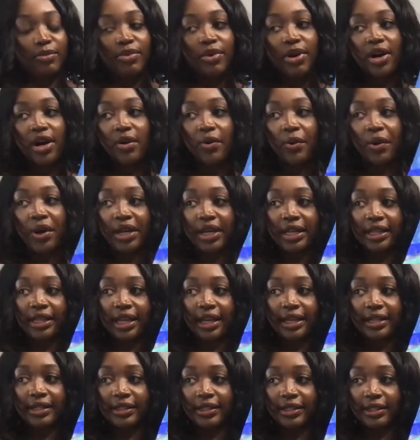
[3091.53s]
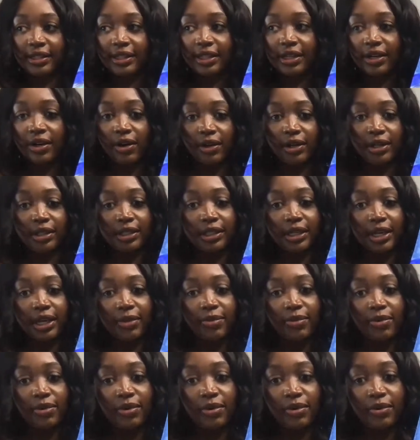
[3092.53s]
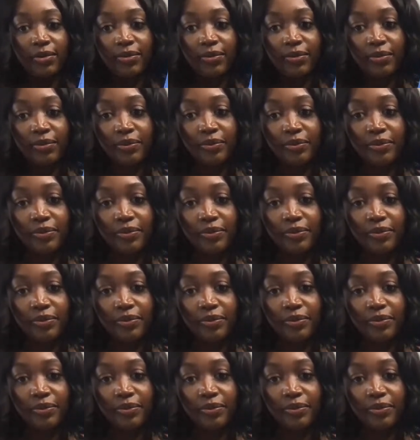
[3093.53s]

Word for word: part where you can like sit on a table.